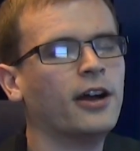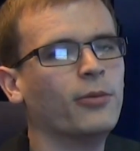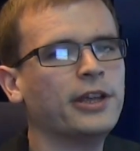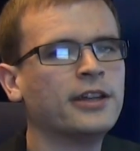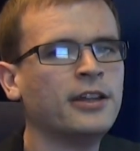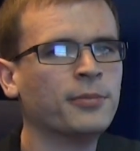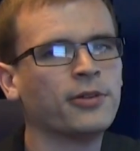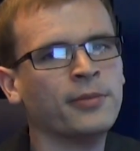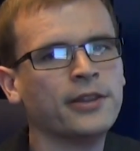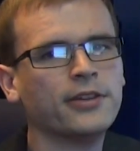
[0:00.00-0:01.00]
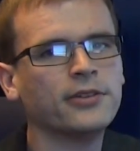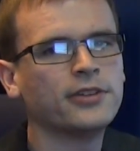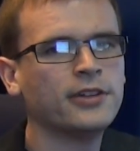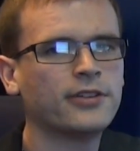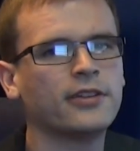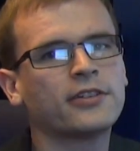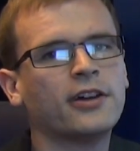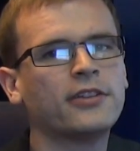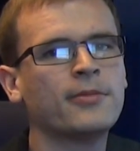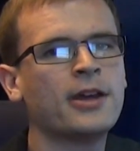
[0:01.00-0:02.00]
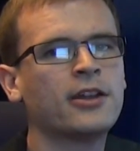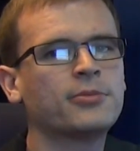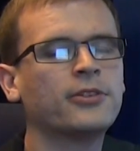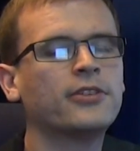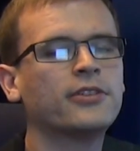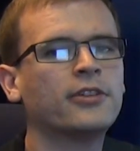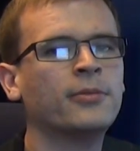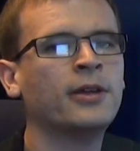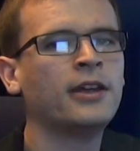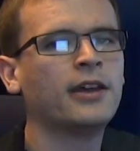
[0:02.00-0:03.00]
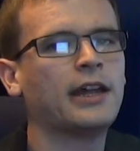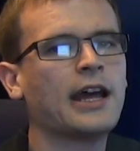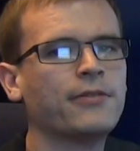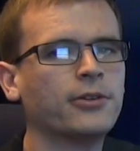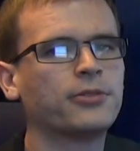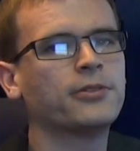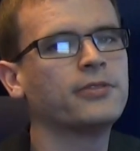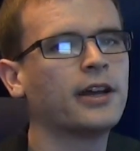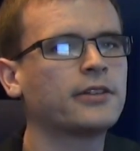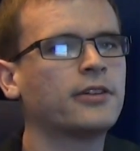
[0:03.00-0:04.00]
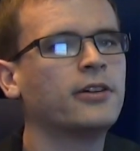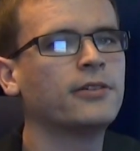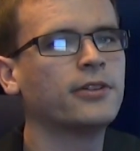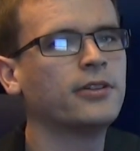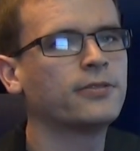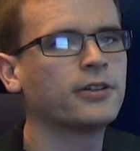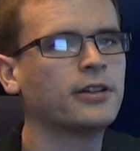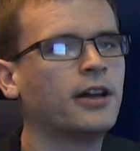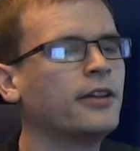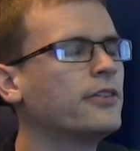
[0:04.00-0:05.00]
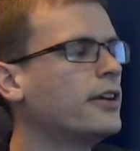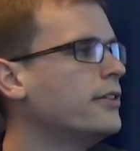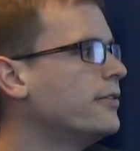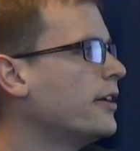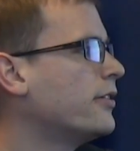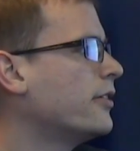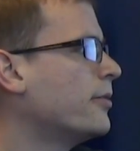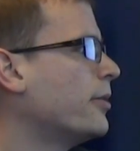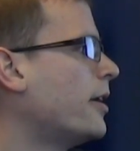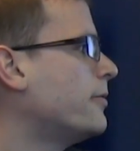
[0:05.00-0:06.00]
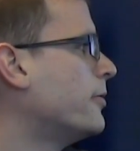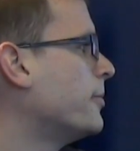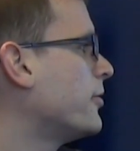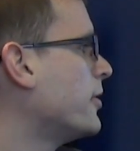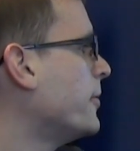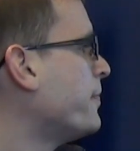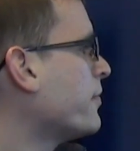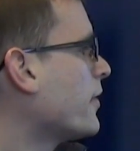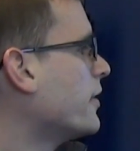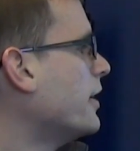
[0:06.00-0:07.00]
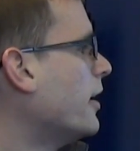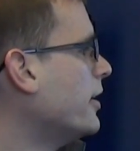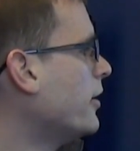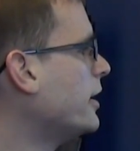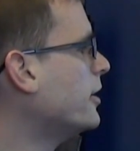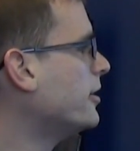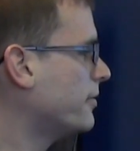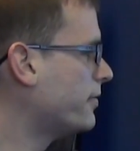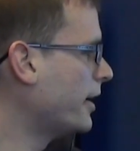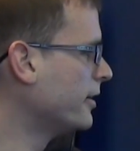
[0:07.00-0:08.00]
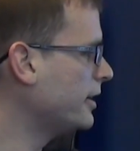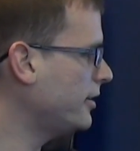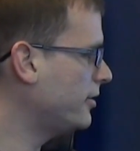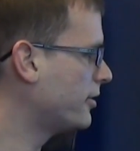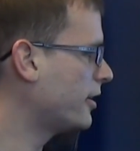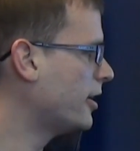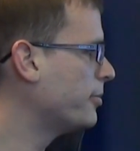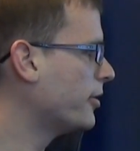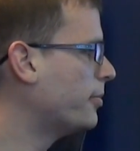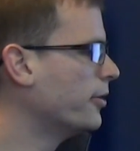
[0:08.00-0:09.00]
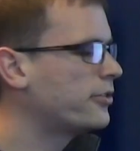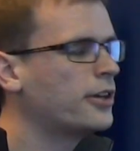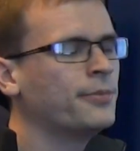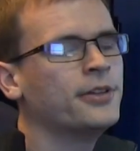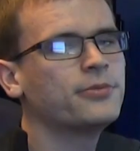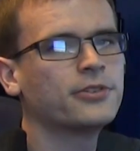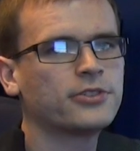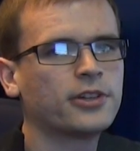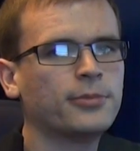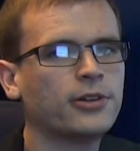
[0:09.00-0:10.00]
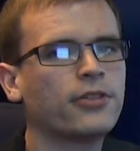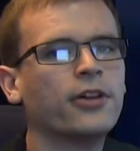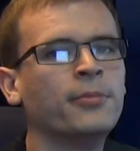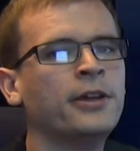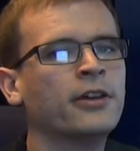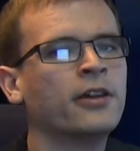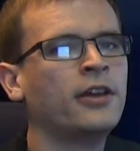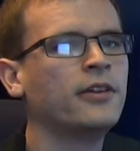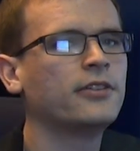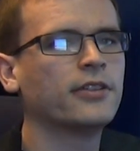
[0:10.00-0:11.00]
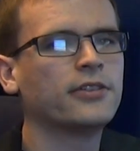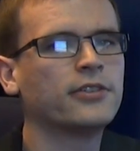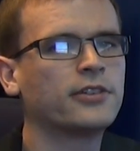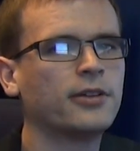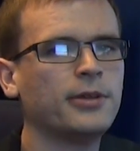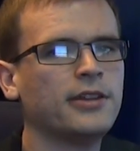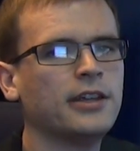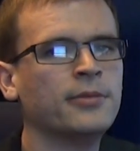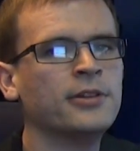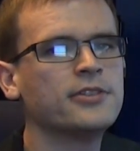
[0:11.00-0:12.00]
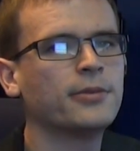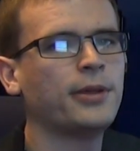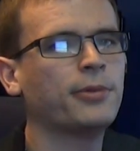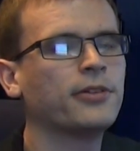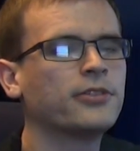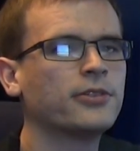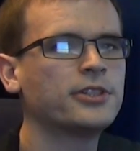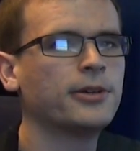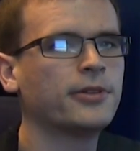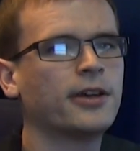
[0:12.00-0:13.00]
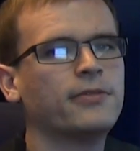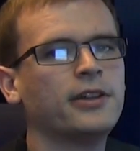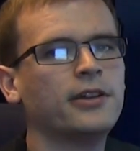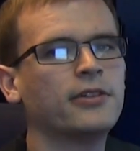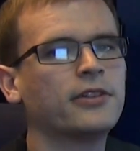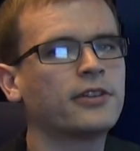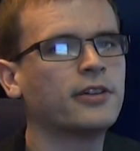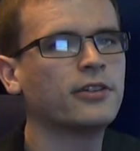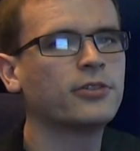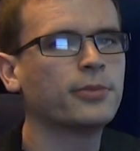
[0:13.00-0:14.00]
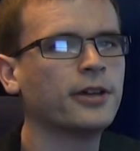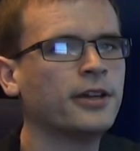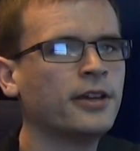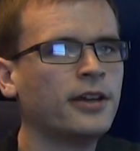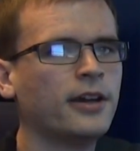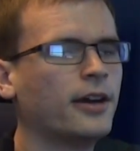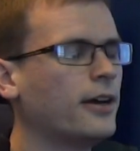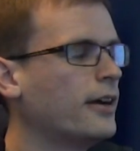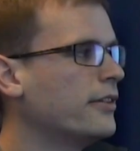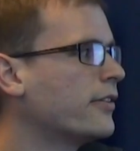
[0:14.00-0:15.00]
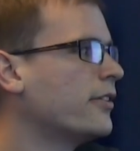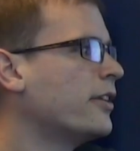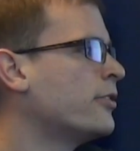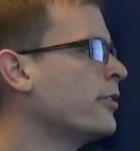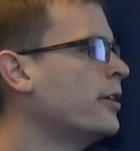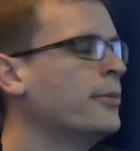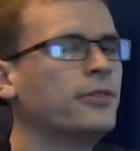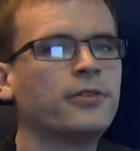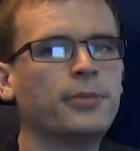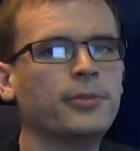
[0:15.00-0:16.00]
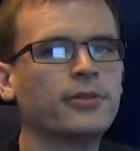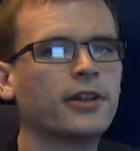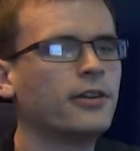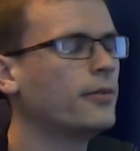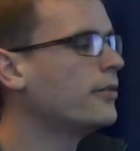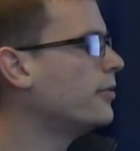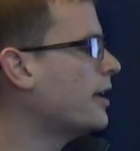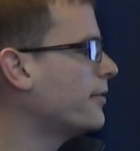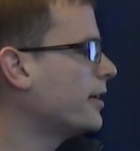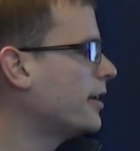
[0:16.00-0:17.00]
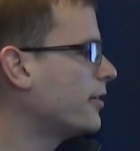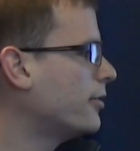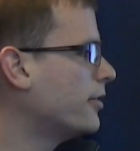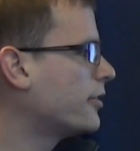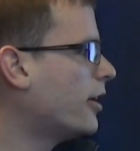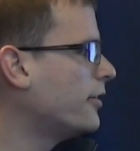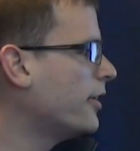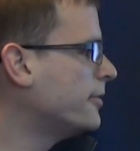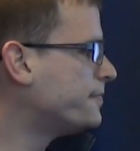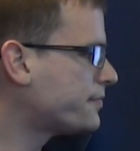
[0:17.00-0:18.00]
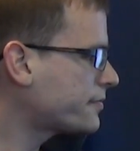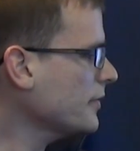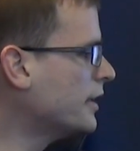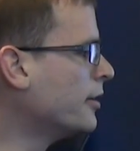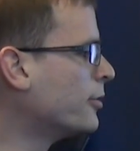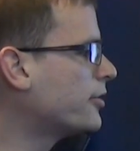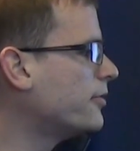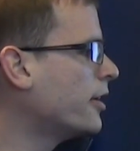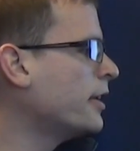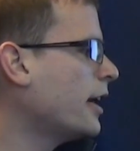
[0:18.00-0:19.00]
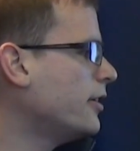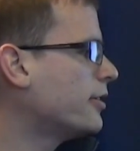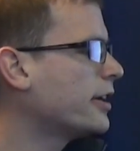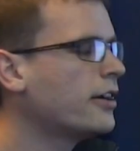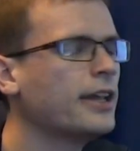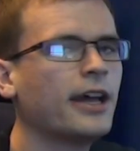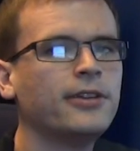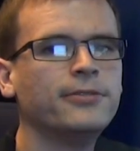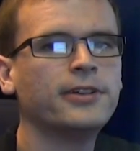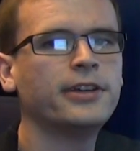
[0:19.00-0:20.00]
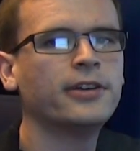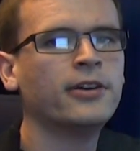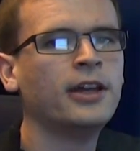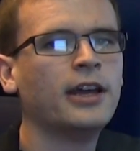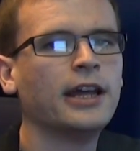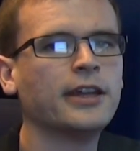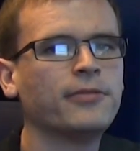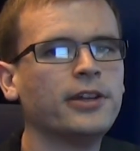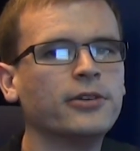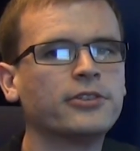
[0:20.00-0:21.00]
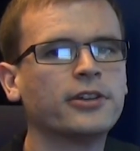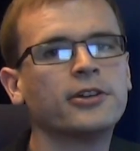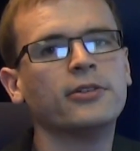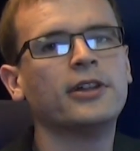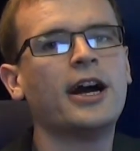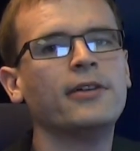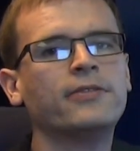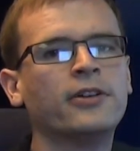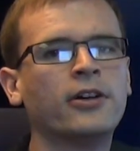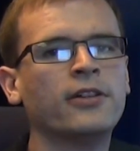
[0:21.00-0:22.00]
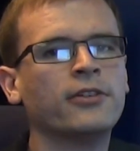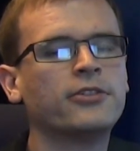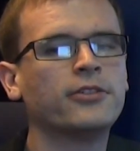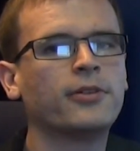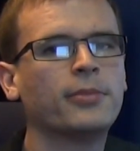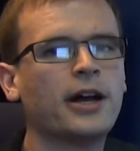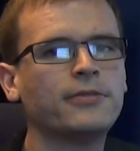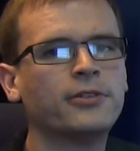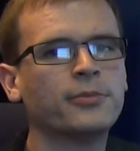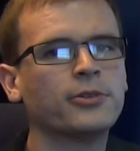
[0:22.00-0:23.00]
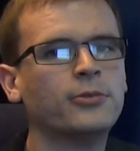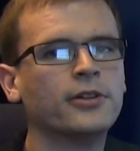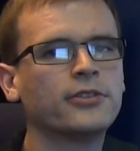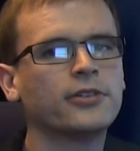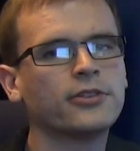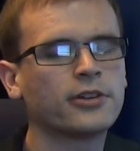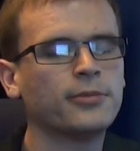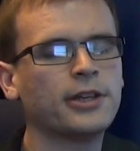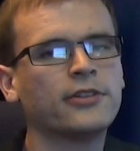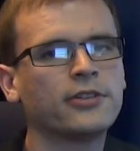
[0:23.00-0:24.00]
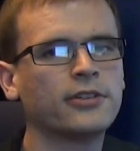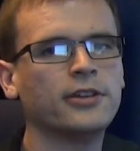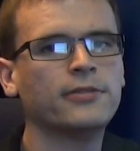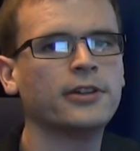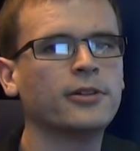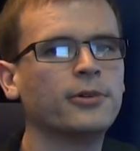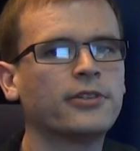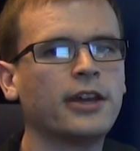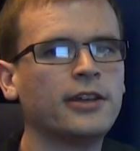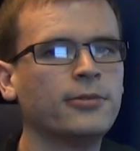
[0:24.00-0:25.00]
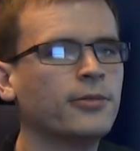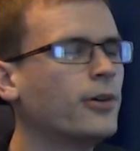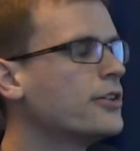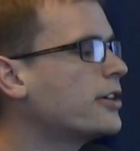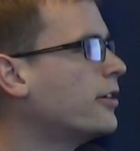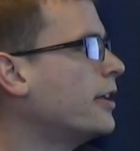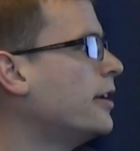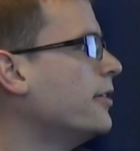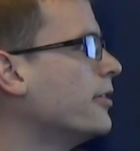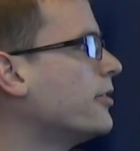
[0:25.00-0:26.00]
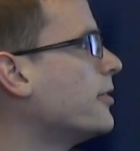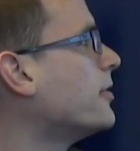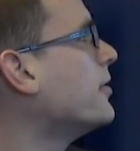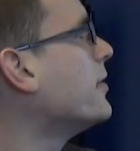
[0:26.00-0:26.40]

we can implement those into this content management system and have those reflect on all of the different client-side devices and platforms. Now down here, finally, you're going to upload a poster image, which is going to be your thumbnail. So this is going to be the image that people associate with that video that's going to display as the central image for people that are navigating through this content. And then once you've done that, you click on Add New Video, and that video is going to go live on all of those different platforms at once. So it's going to be instantly available to anyone watching on any of those different